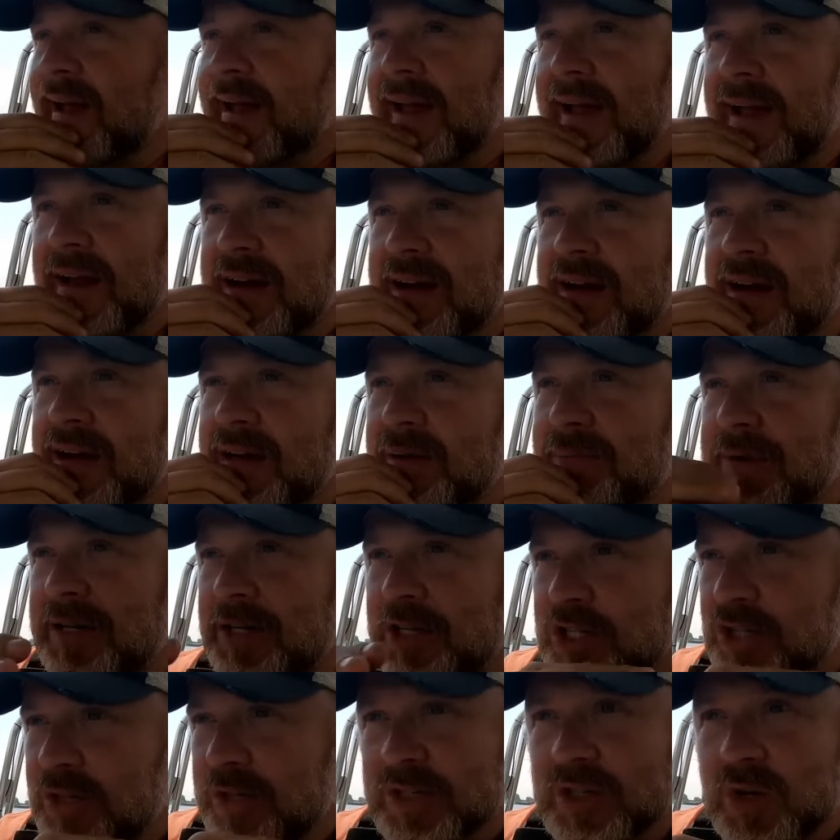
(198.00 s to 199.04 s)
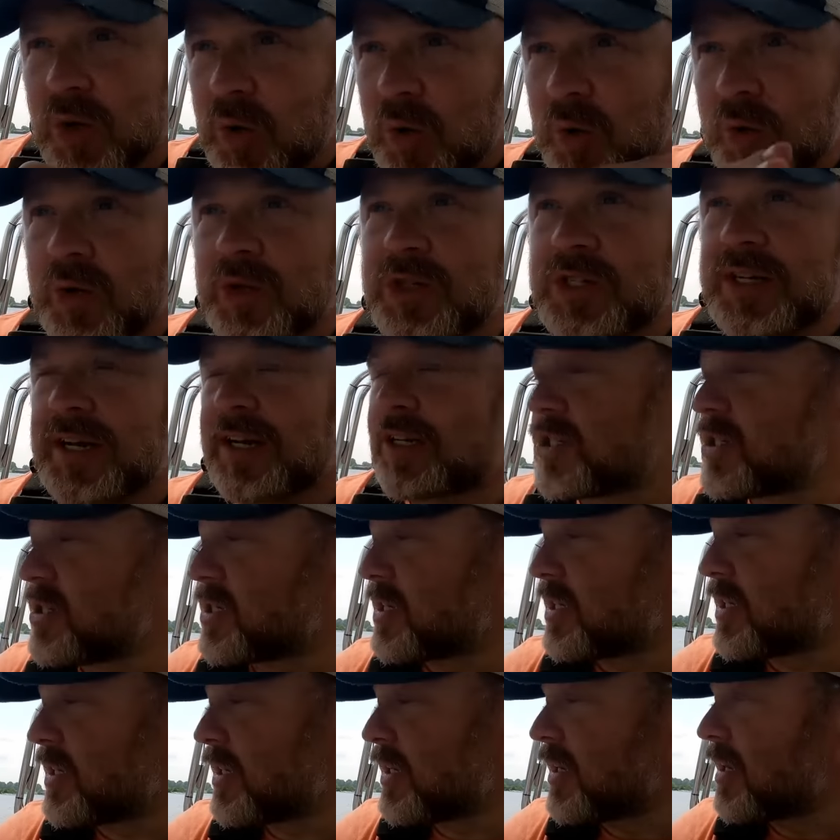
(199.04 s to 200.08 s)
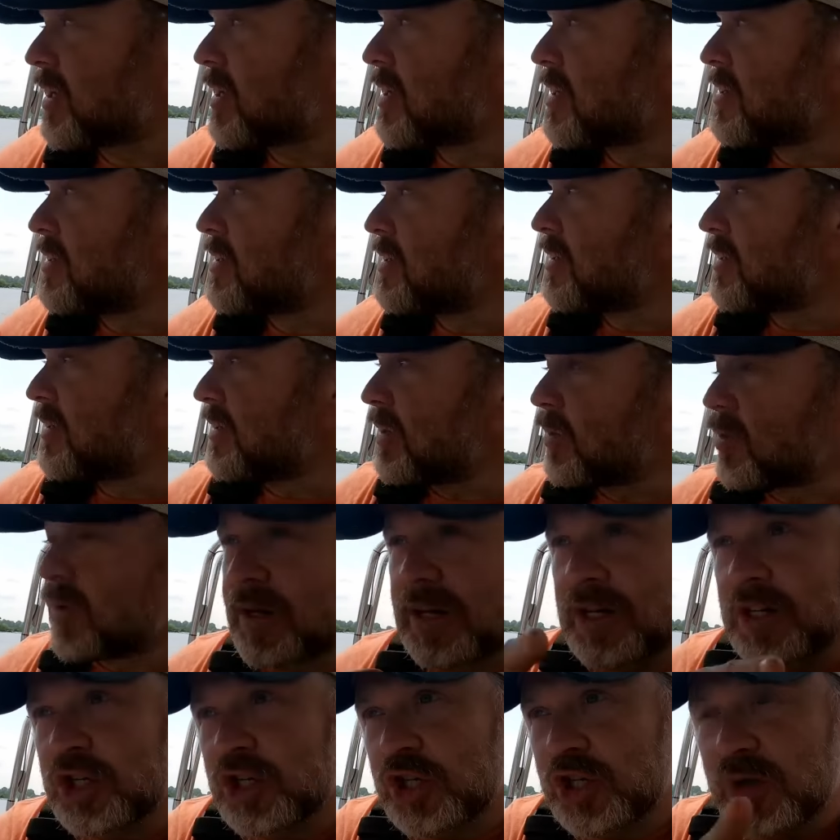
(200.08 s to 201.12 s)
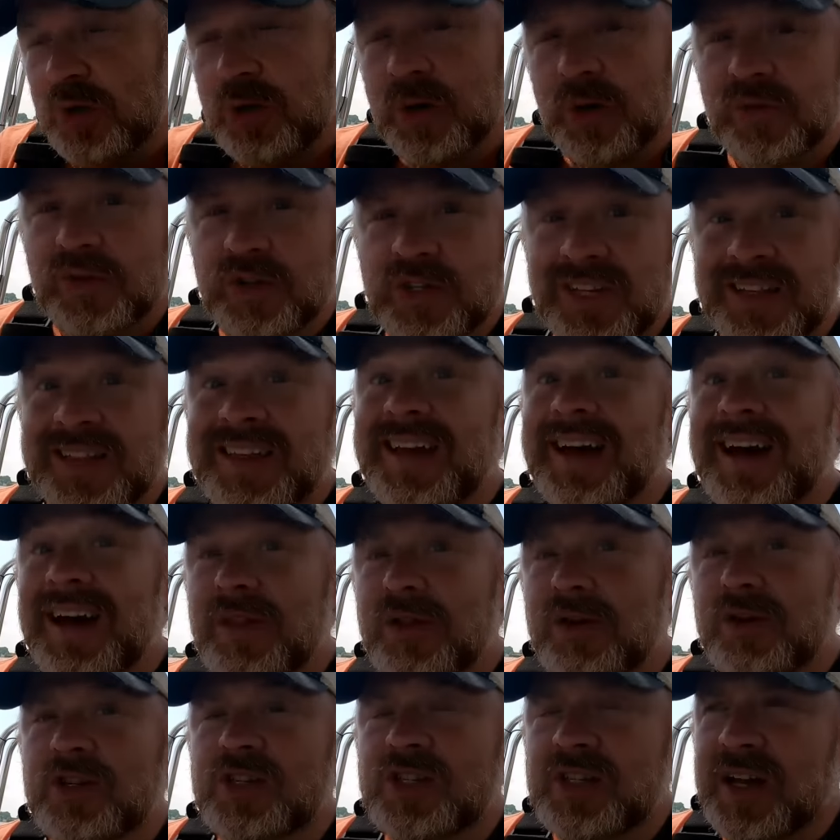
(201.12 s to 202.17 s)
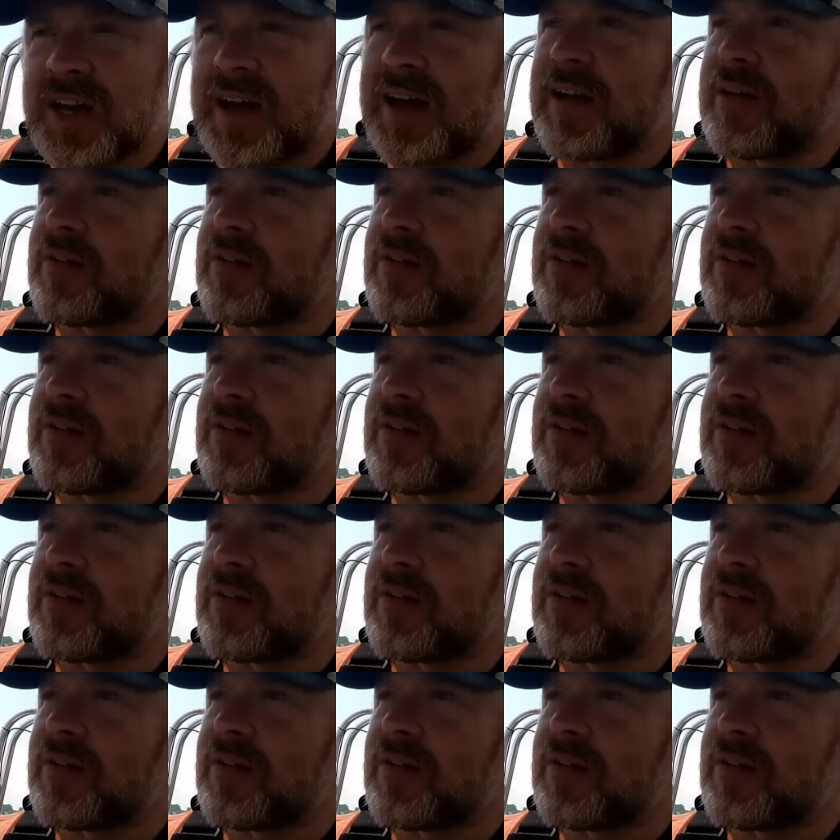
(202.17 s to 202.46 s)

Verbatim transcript: and uh, make sure this whole section's clear. Then we're gonna shoot over to the other side